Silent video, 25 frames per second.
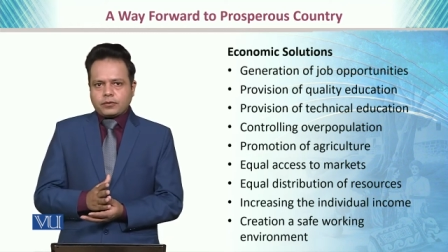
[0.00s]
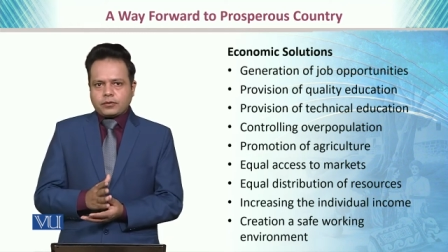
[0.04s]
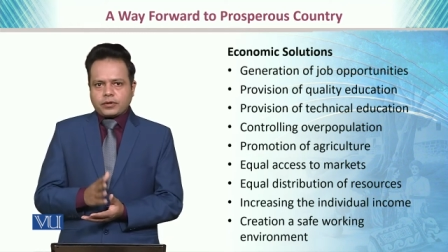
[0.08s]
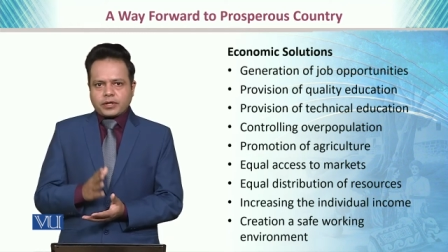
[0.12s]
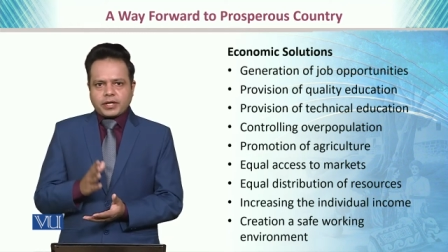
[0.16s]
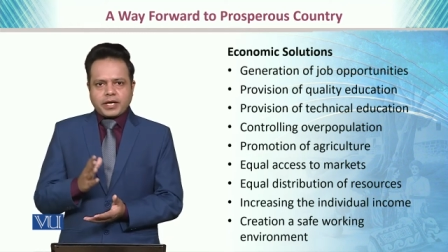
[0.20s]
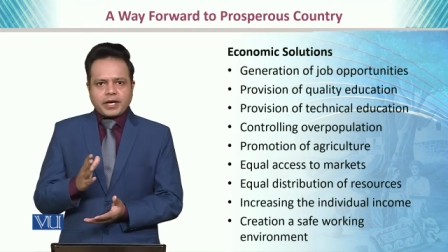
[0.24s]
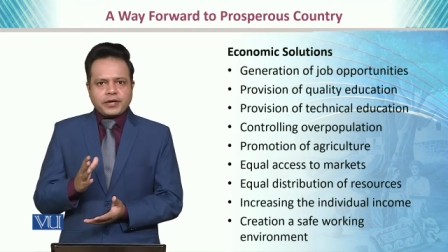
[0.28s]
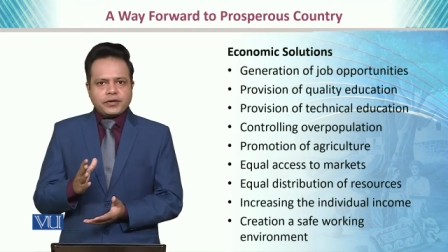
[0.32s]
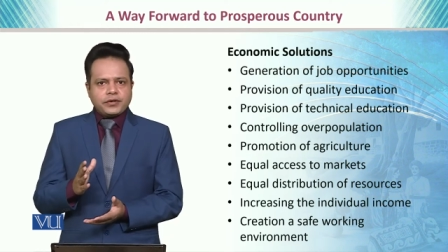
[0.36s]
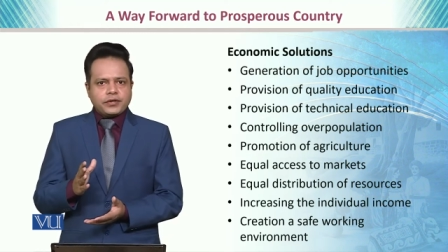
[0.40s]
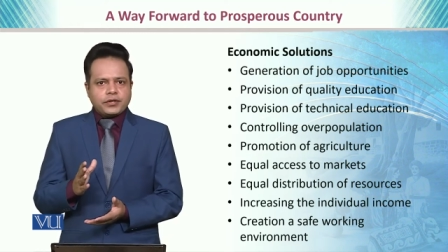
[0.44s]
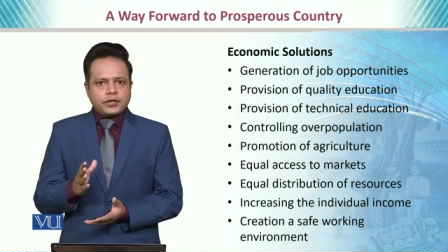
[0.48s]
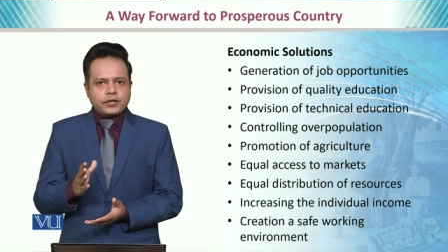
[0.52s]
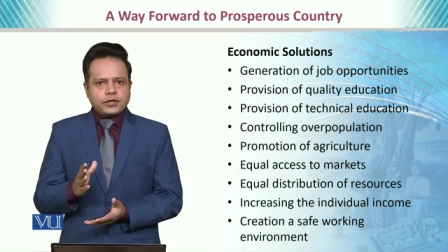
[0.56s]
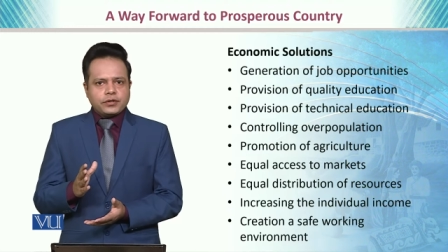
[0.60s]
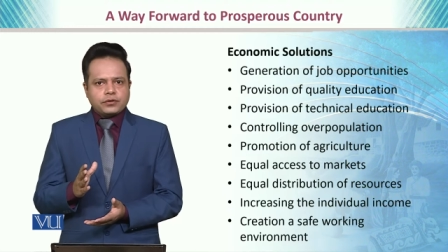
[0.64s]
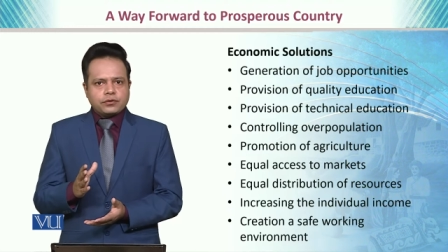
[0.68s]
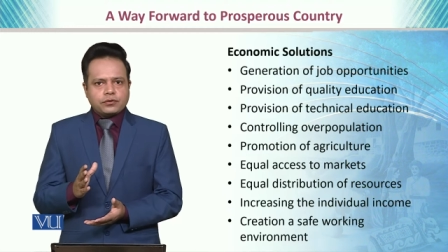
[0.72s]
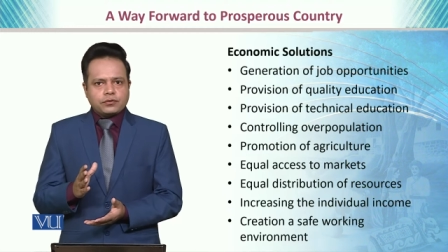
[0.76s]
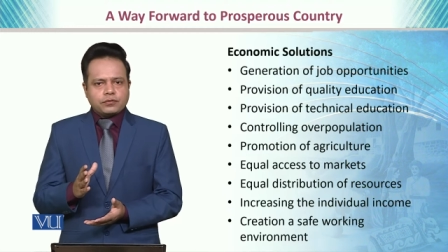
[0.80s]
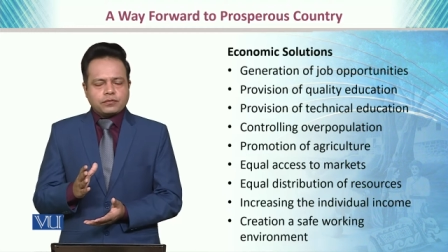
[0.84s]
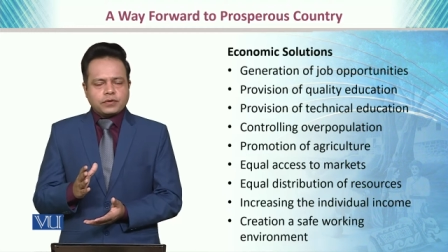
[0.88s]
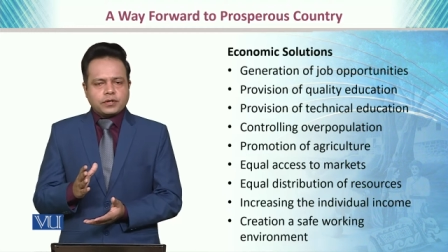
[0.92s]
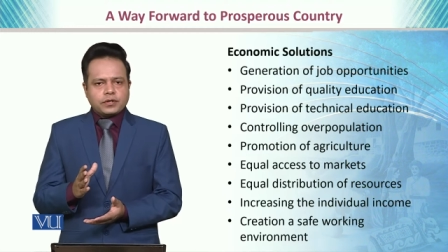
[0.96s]
oriented
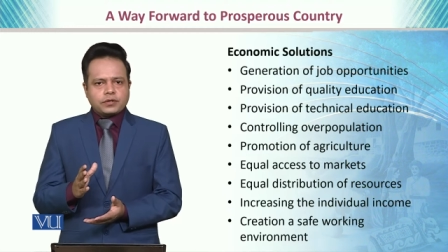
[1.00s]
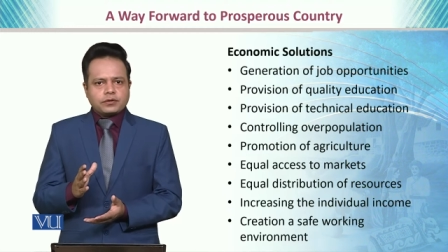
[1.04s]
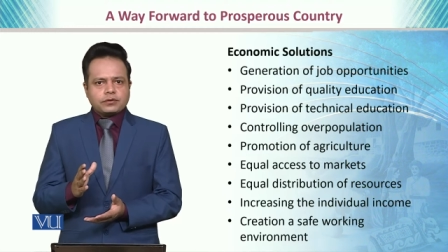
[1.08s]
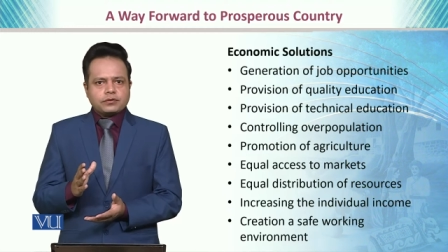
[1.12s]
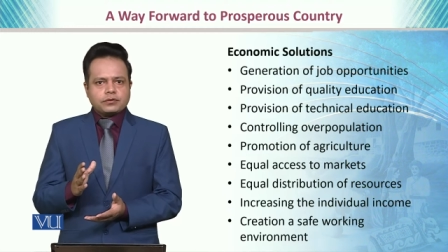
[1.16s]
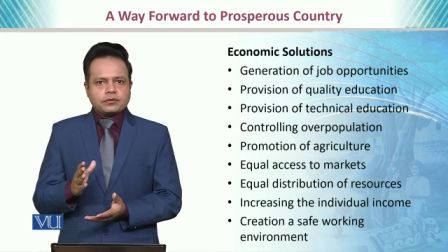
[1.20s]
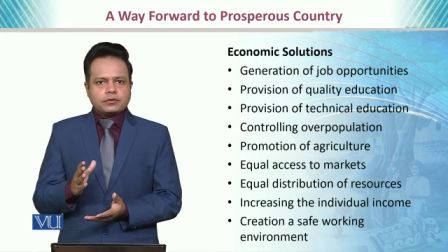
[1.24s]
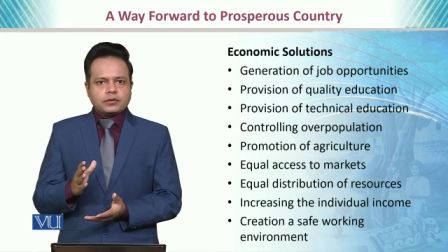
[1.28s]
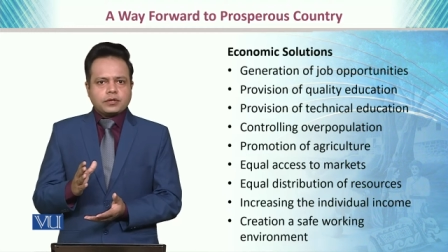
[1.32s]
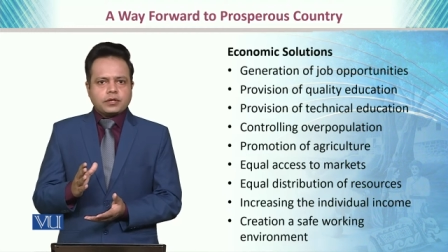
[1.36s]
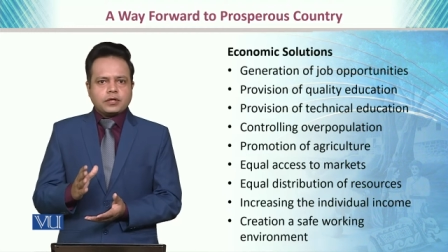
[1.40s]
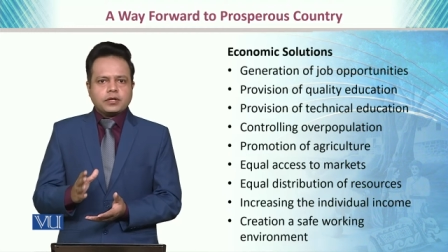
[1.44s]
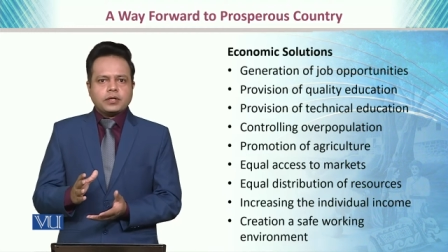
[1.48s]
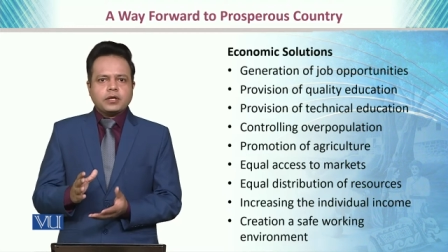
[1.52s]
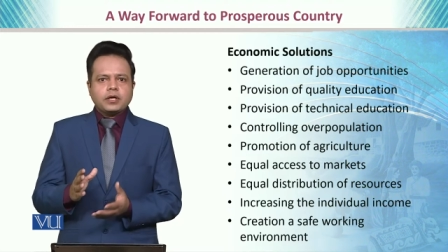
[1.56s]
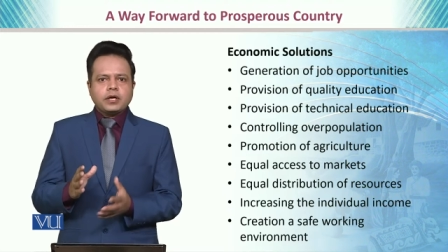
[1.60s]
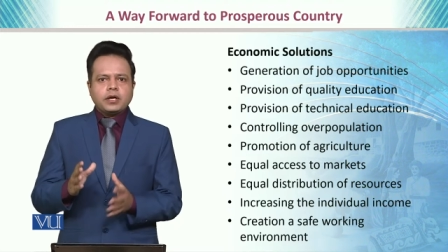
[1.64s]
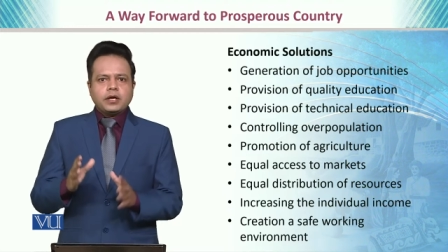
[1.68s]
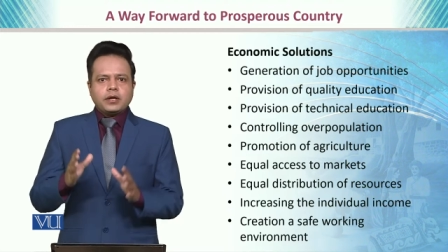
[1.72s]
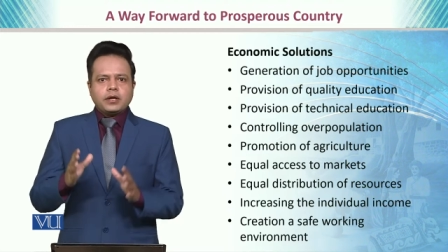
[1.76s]
towards the